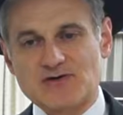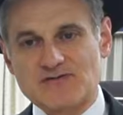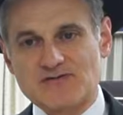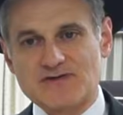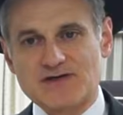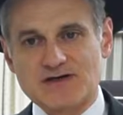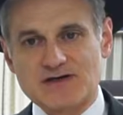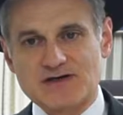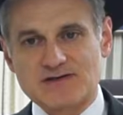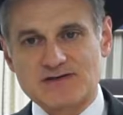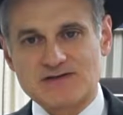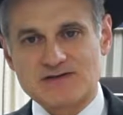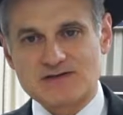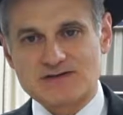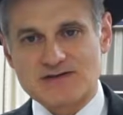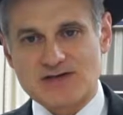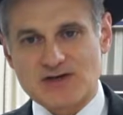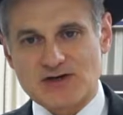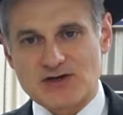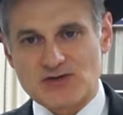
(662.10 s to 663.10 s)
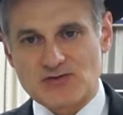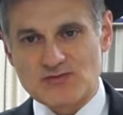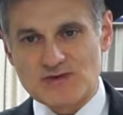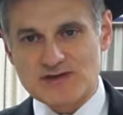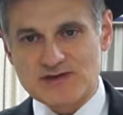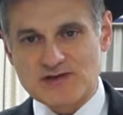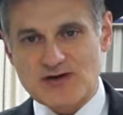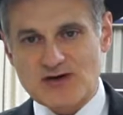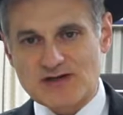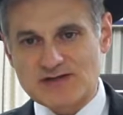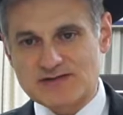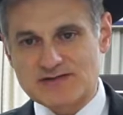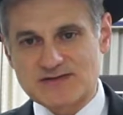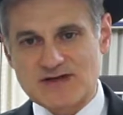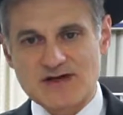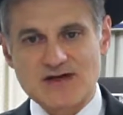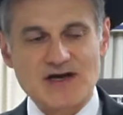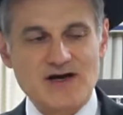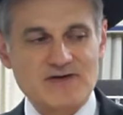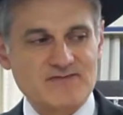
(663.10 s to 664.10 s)
Kufi Agitu L'Secha. We start
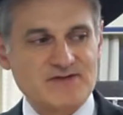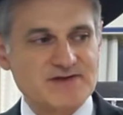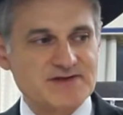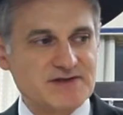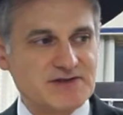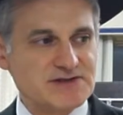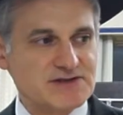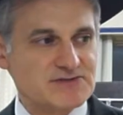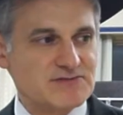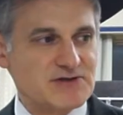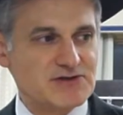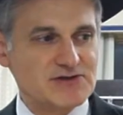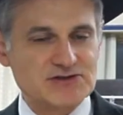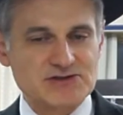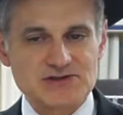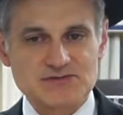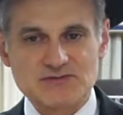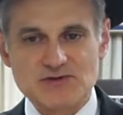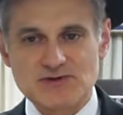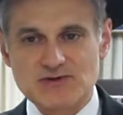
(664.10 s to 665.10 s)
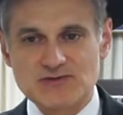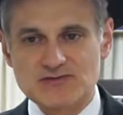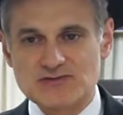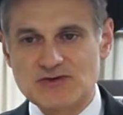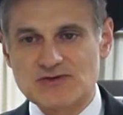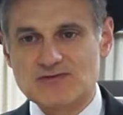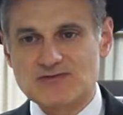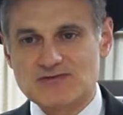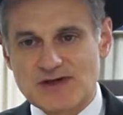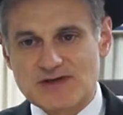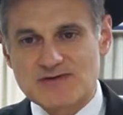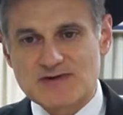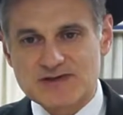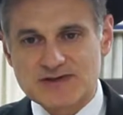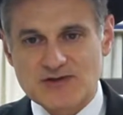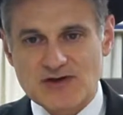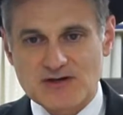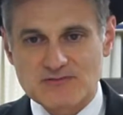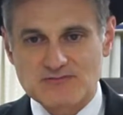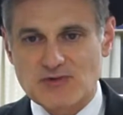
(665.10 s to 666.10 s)
a conversation with HaKadosh Baruch Hu. We don't right away
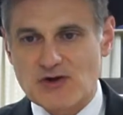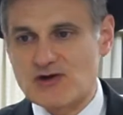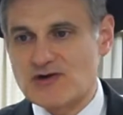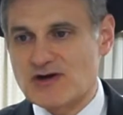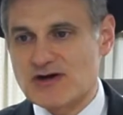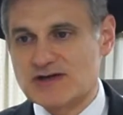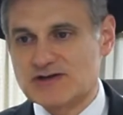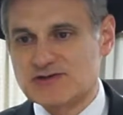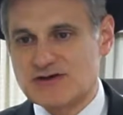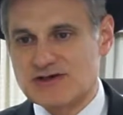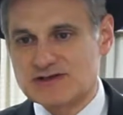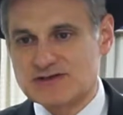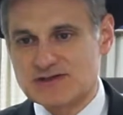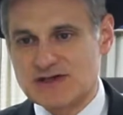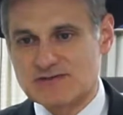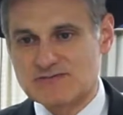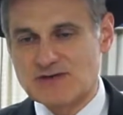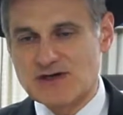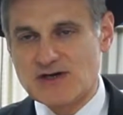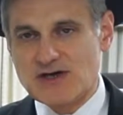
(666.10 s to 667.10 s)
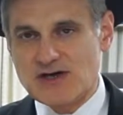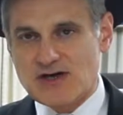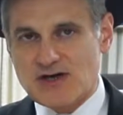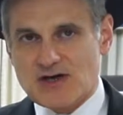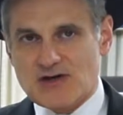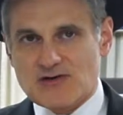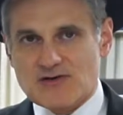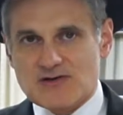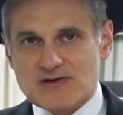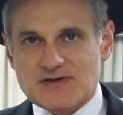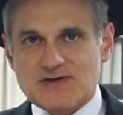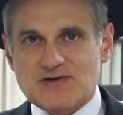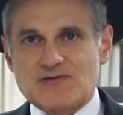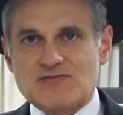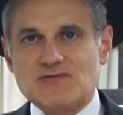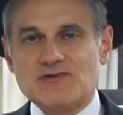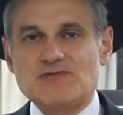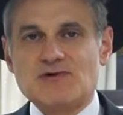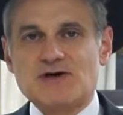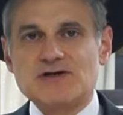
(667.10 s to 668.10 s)
start Baruch Atah Hashem.
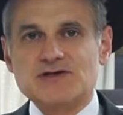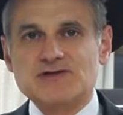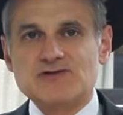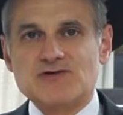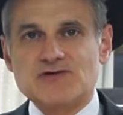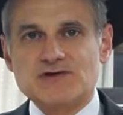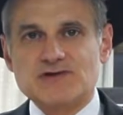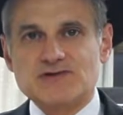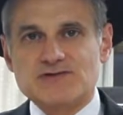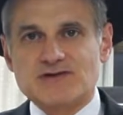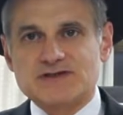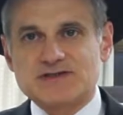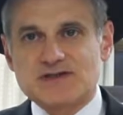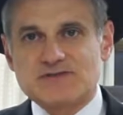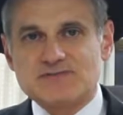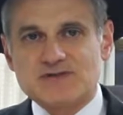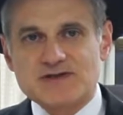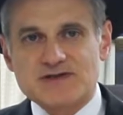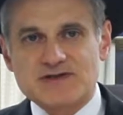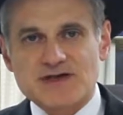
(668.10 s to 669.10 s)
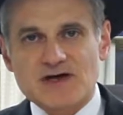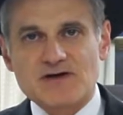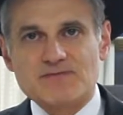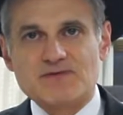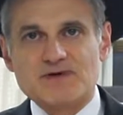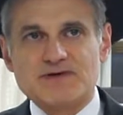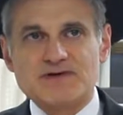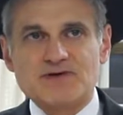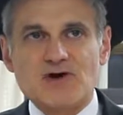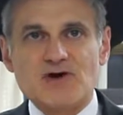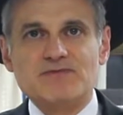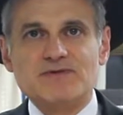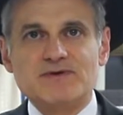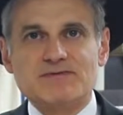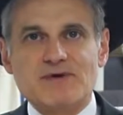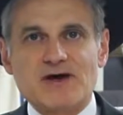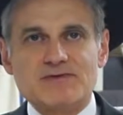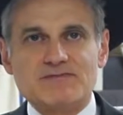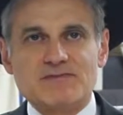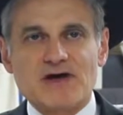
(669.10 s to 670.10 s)
We want to talk to you, Hashem. Please help us. Open
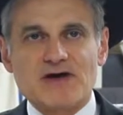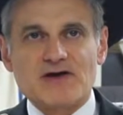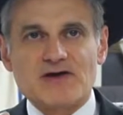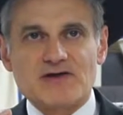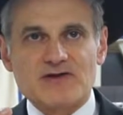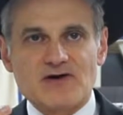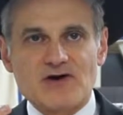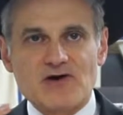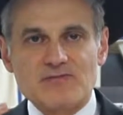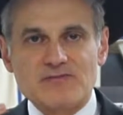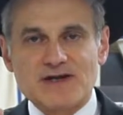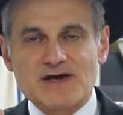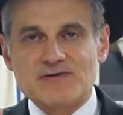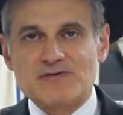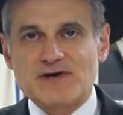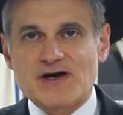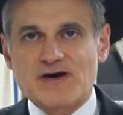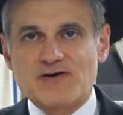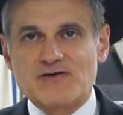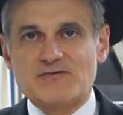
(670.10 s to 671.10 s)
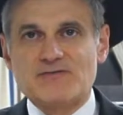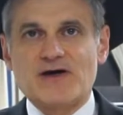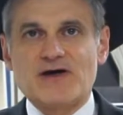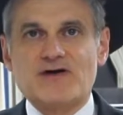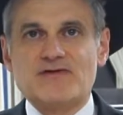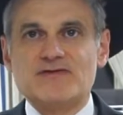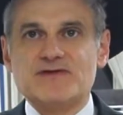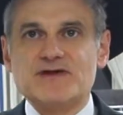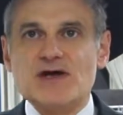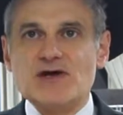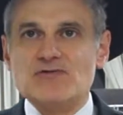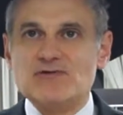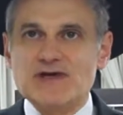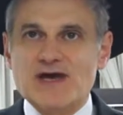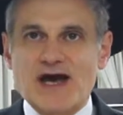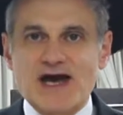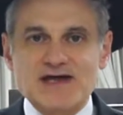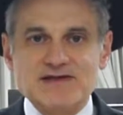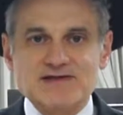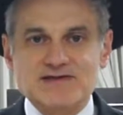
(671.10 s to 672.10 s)
our mouths. We
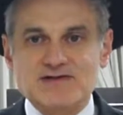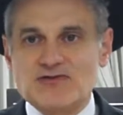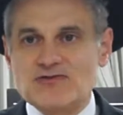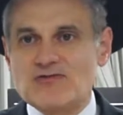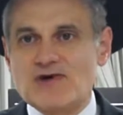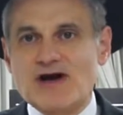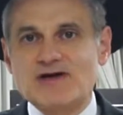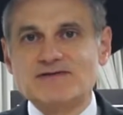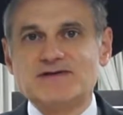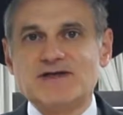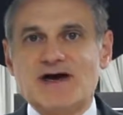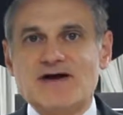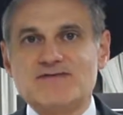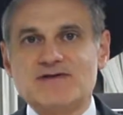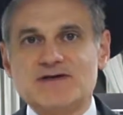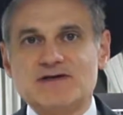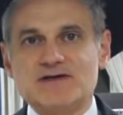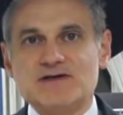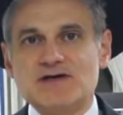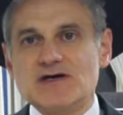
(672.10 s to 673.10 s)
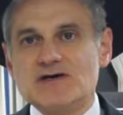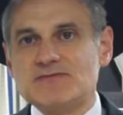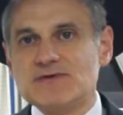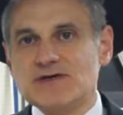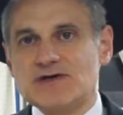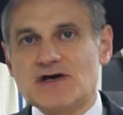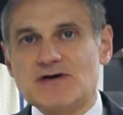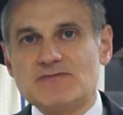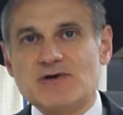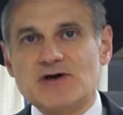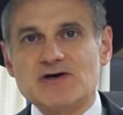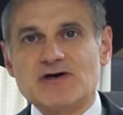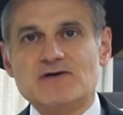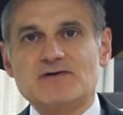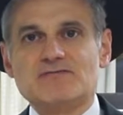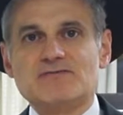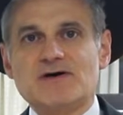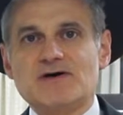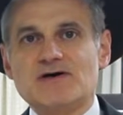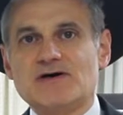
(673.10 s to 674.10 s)
ask throughout davening. Micha
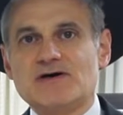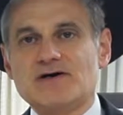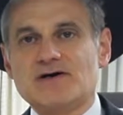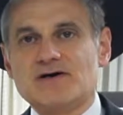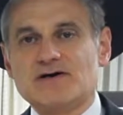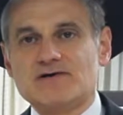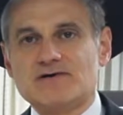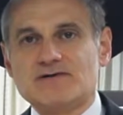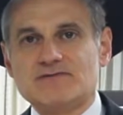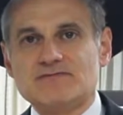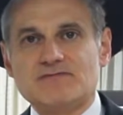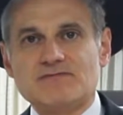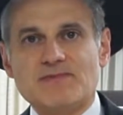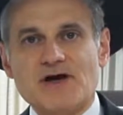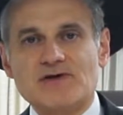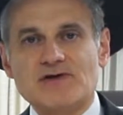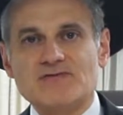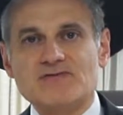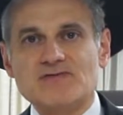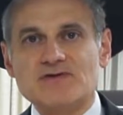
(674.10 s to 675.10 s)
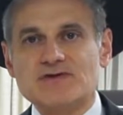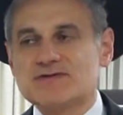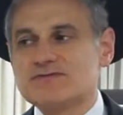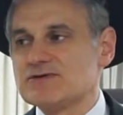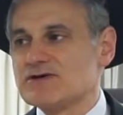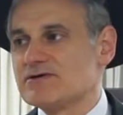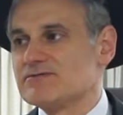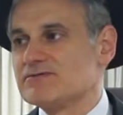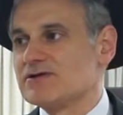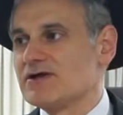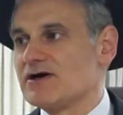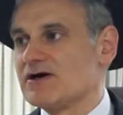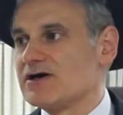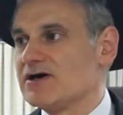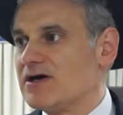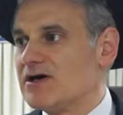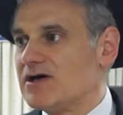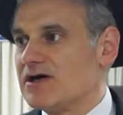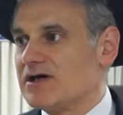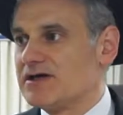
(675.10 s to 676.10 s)
Meicha Bal Gevurus Midon Melach
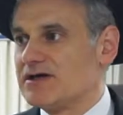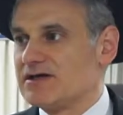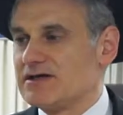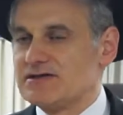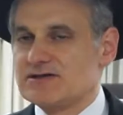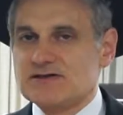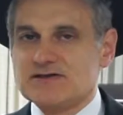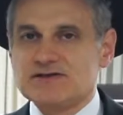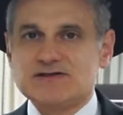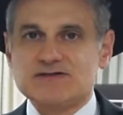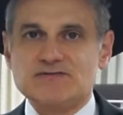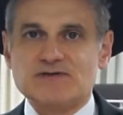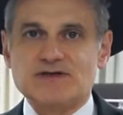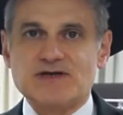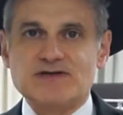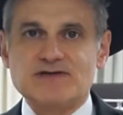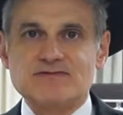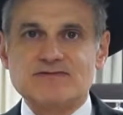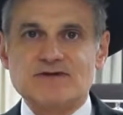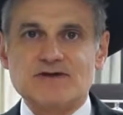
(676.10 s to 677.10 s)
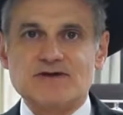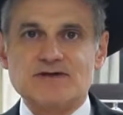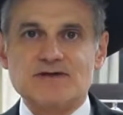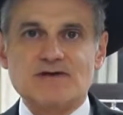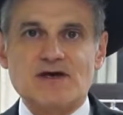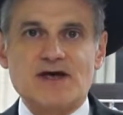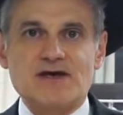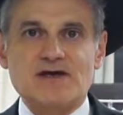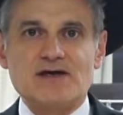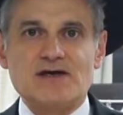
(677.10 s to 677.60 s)
in Shemon Esrei.